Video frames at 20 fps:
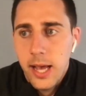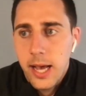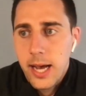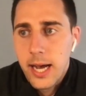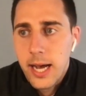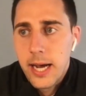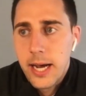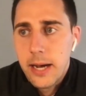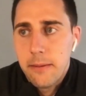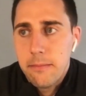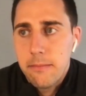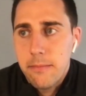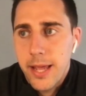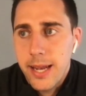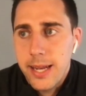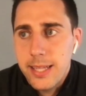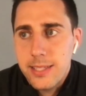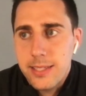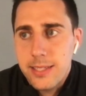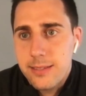um,
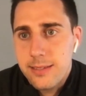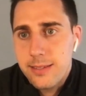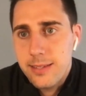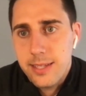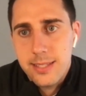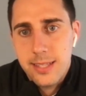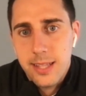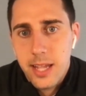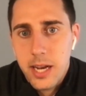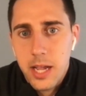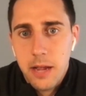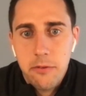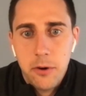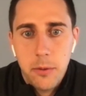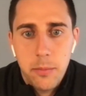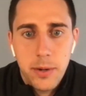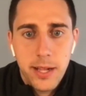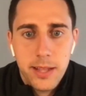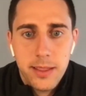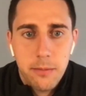and it's it's a lot of effort,
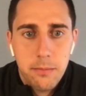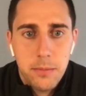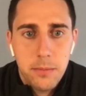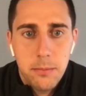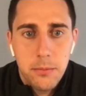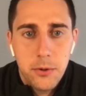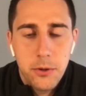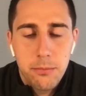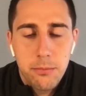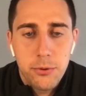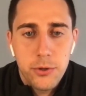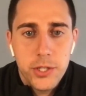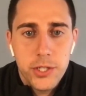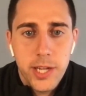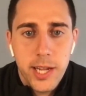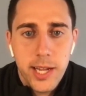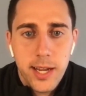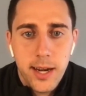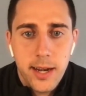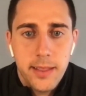but I think people
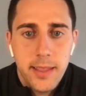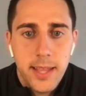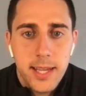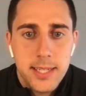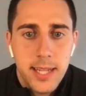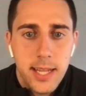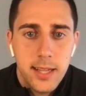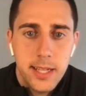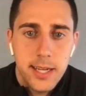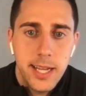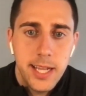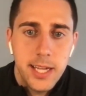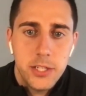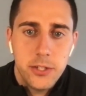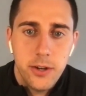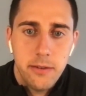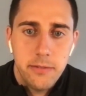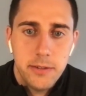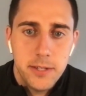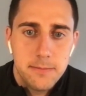appreciate kind of that daily
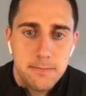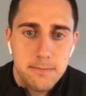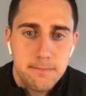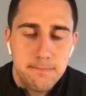nature of it.